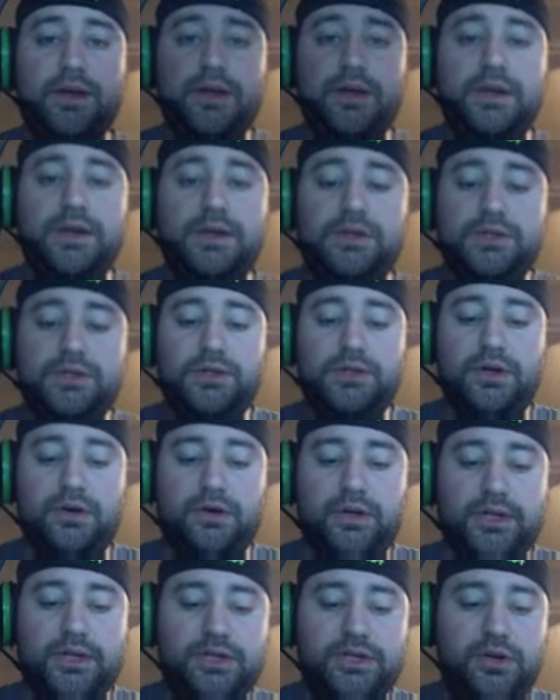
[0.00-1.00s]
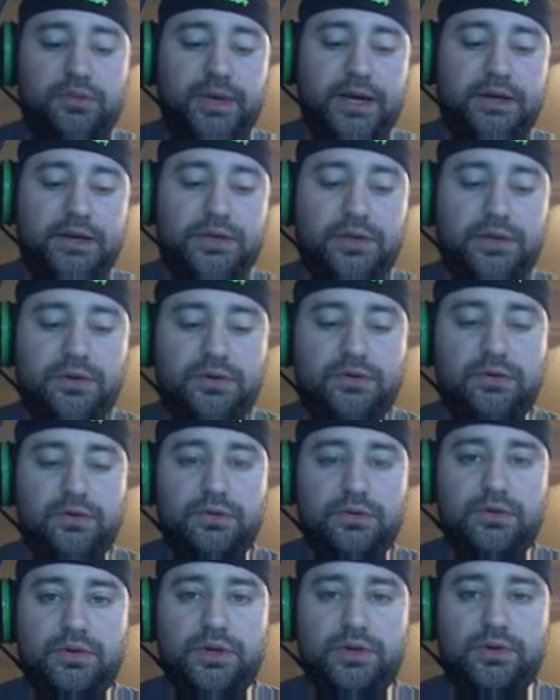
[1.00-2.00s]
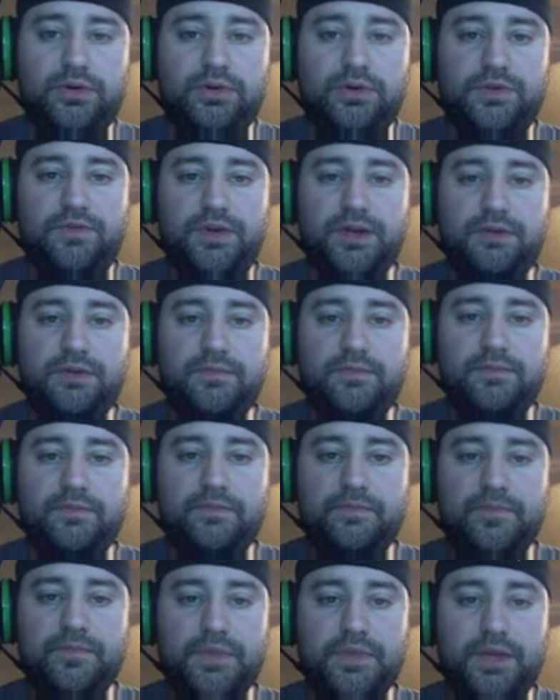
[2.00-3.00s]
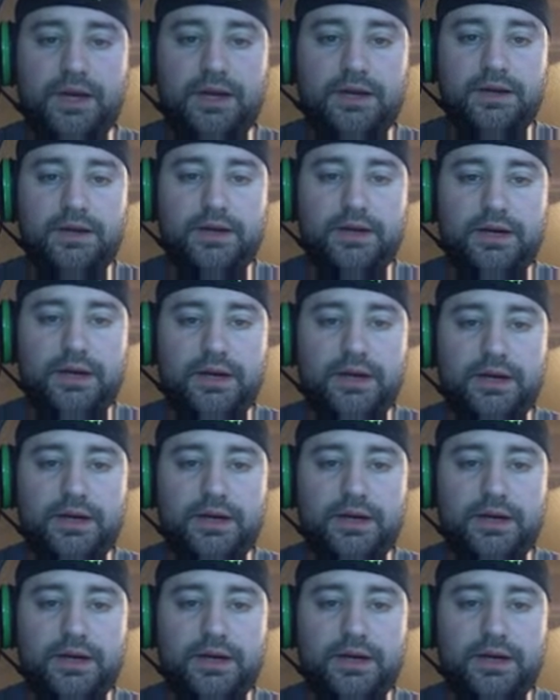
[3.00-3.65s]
So let's go back to the newsfeed, and I